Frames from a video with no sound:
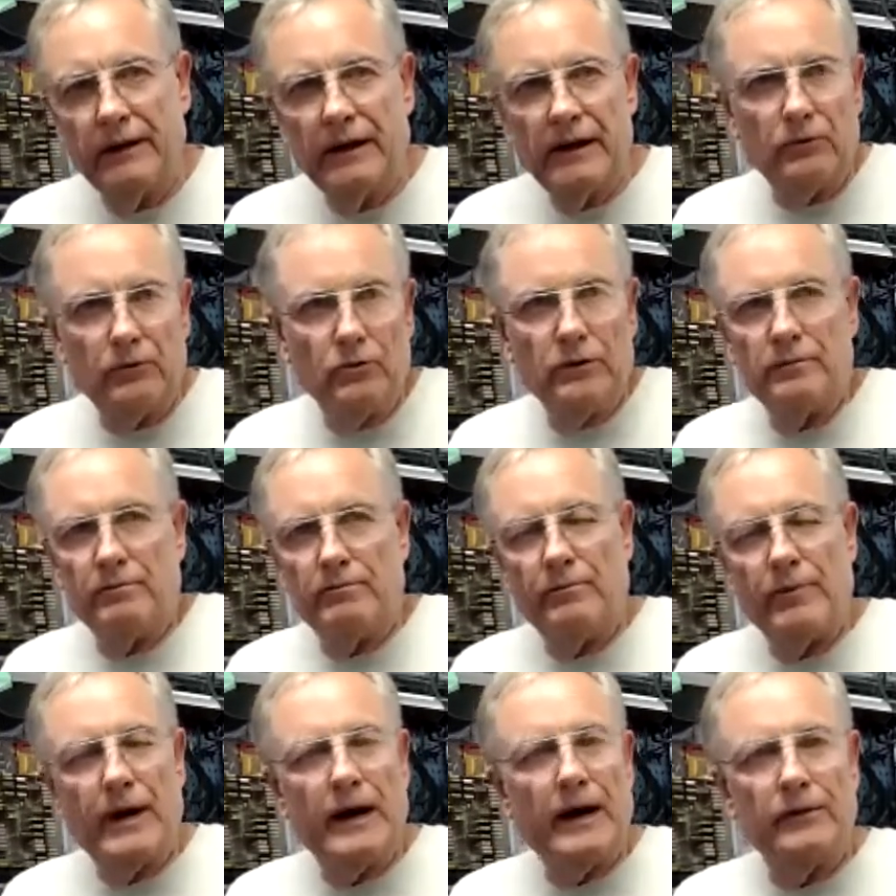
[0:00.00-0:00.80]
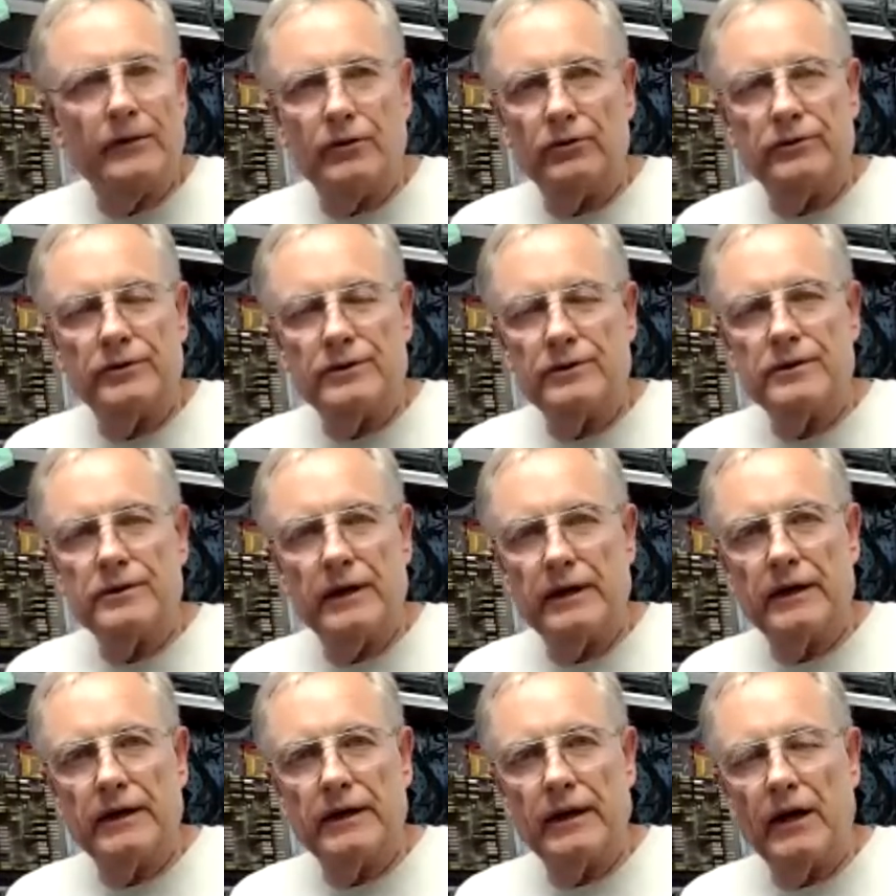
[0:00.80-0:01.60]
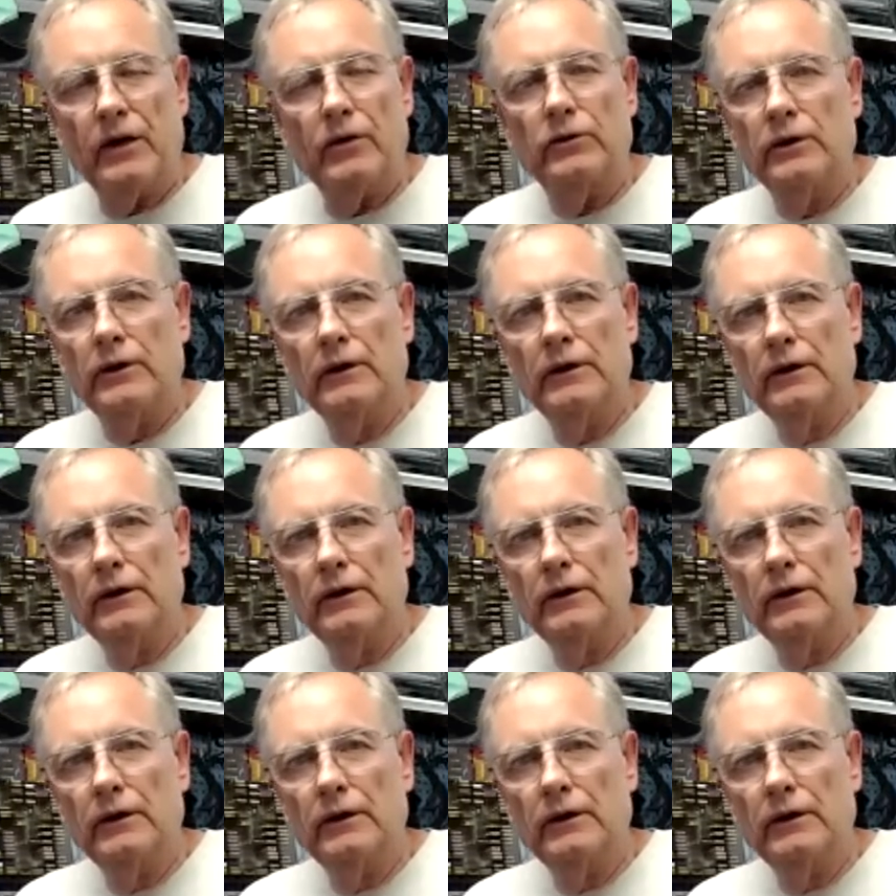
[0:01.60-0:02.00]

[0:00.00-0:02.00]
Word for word: I wouldn't bother to take it out.